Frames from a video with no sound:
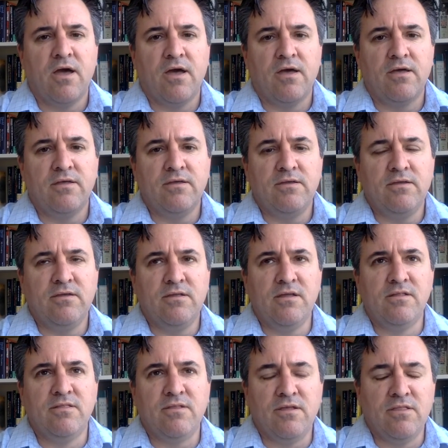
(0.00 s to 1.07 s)
uh,
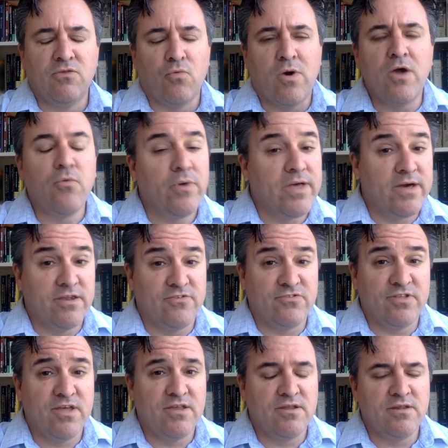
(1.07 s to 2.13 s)
in, in the way we
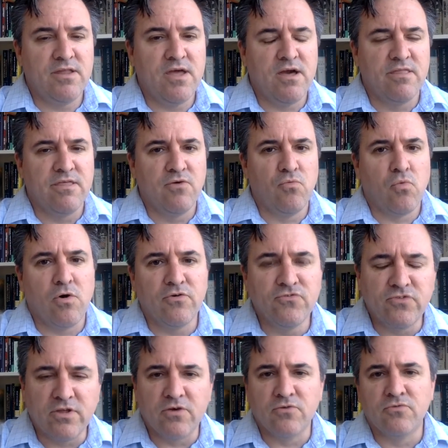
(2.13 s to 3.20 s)
understand it now, there
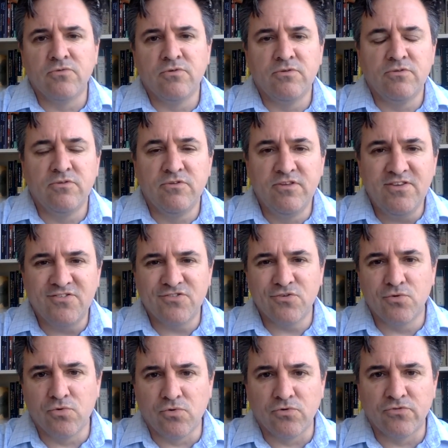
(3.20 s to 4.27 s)
was no
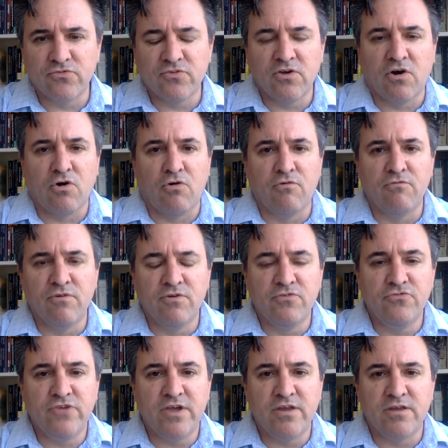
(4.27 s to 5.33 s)
discourse of
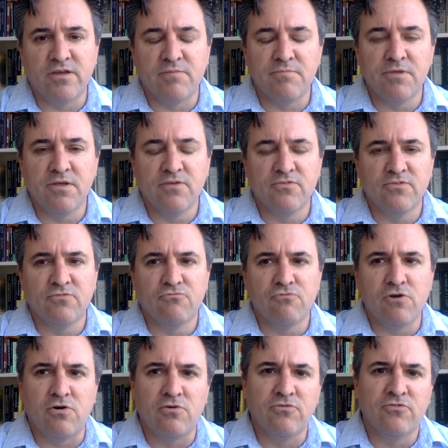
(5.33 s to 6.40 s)
gender because the
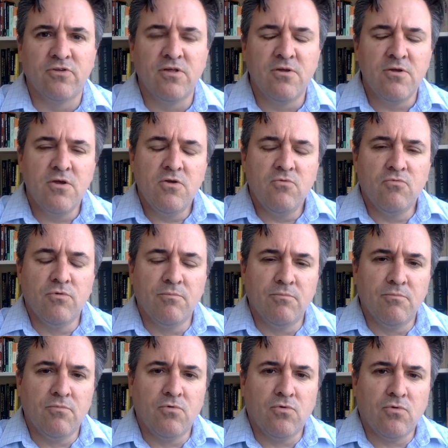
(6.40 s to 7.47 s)
roles were
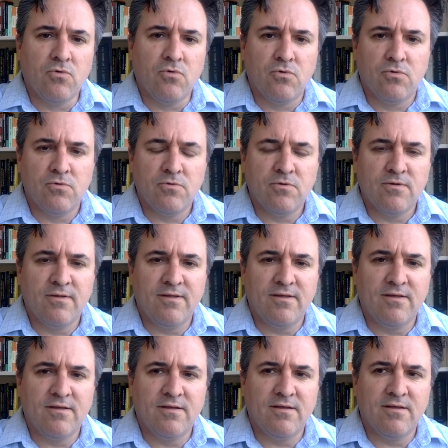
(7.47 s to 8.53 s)
more
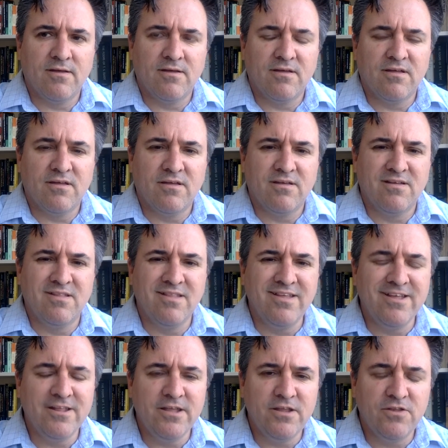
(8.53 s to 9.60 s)

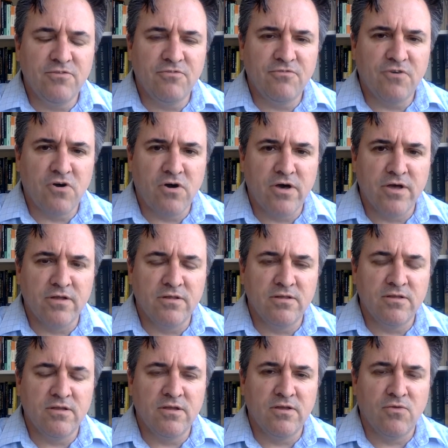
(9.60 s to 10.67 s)
clearly defined
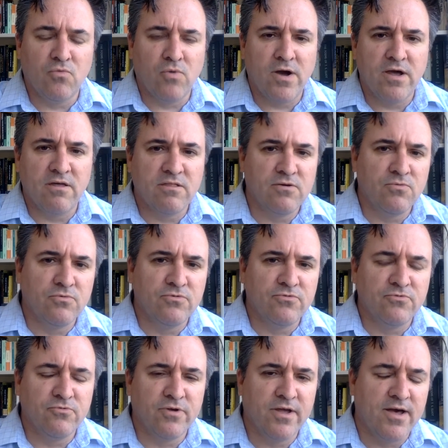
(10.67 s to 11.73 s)
in a way that
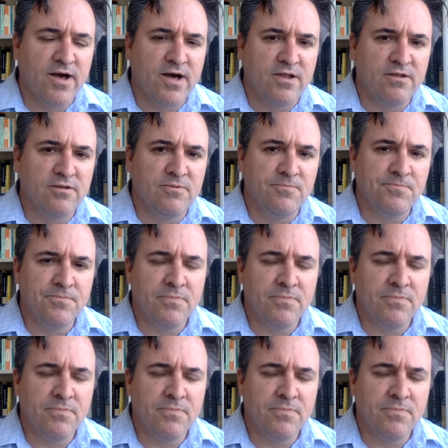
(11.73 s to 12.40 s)
was regarded